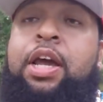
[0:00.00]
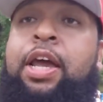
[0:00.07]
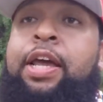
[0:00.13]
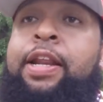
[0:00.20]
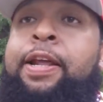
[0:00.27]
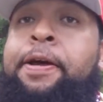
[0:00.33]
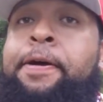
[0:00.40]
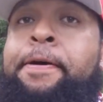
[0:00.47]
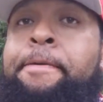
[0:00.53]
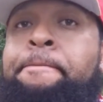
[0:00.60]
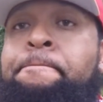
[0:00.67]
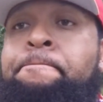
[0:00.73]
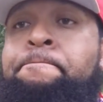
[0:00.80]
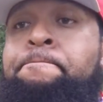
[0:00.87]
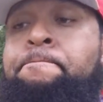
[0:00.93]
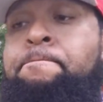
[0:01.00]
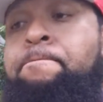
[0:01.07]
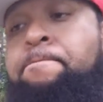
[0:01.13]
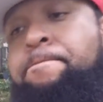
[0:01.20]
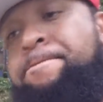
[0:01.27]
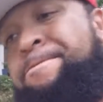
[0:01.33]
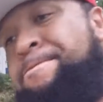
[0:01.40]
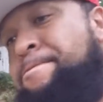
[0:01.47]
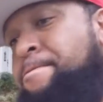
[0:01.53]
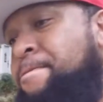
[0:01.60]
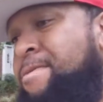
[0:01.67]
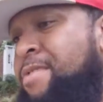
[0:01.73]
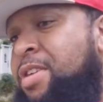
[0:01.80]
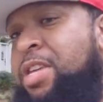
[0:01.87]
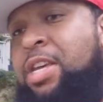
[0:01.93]
And
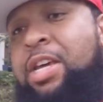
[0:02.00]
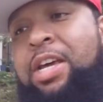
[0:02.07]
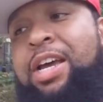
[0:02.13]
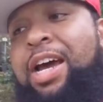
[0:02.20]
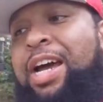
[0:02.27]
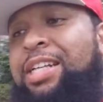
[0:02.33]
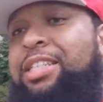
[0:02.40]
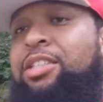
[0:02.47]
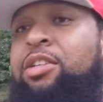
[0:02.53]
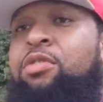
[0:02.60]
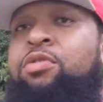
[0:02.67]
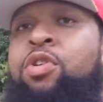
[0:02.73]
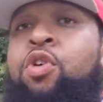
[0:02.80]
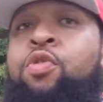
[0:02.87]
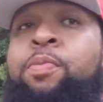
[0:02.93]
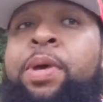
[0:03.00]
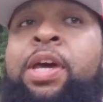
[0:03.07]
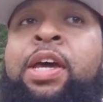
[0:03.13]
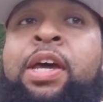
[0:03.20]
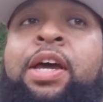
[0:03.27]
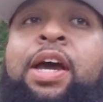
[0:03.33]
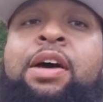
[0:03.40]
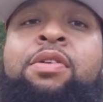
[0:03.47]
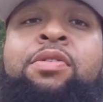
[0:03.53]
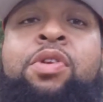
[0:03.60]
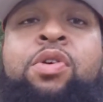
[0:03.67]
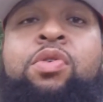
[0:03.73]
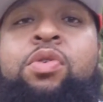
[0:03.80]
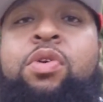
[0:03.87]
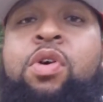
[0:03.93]
I just don't know, man. I don't
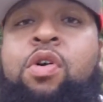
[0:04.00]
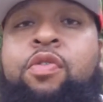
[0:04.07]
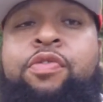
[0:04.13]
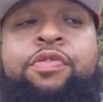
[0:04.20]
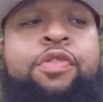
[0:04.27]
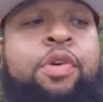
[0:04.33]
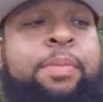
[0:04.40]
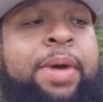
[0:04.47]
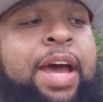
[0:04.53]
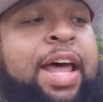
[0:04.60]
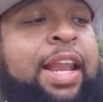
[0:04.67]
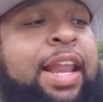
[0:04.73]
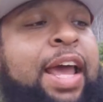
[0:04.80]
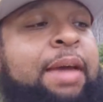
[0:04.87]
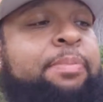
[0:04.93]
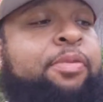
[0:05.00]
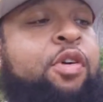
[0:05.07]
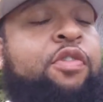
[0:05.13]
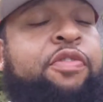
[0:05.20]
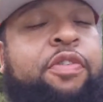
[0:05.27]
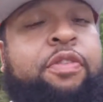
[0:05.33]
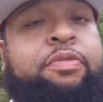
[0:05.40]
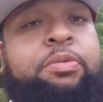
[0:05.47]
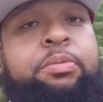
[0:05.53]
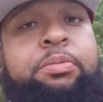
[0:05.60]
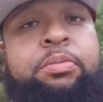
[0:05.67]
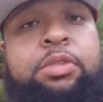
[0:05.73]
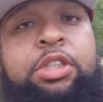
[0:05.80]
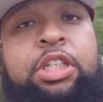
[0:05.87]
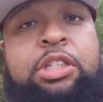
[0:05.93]
know who to go for, man. I like both of
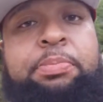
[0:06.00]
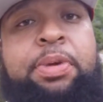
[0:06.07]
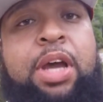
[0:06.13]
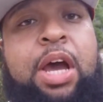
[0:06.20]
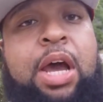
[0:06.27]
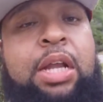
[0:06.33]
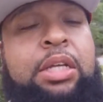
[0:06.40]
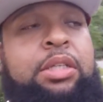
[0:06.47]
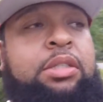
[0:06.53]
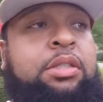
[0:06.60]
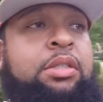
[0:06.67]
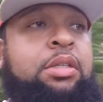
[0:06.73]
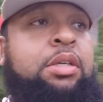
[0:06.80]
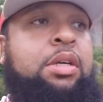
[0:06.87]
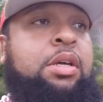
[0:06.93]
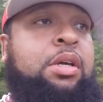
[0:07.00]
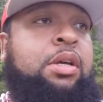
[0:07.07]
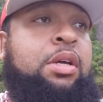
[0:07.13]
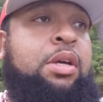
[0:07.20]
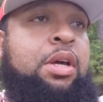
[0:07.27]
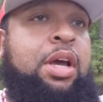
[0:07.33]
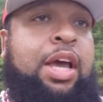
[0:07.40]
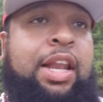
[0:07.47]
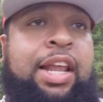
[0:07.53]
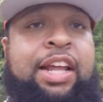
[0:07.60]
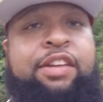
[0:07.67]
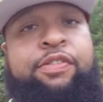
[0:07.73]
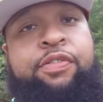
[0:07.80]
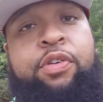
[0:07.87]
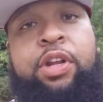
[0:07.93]
them, just to be honest. I
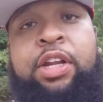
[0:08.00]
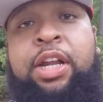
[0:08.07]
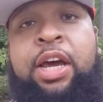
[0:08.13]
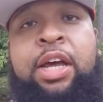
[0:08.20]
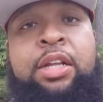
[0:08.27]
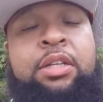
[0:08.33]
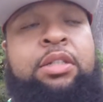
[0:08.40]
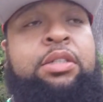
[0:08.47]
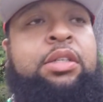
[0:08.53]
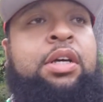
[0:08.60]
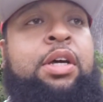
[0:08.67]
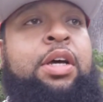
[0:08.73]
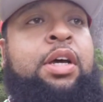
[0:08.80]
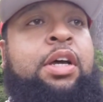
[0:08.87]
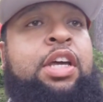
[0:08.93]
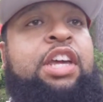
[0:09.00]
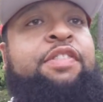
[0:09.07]
like the 49ers.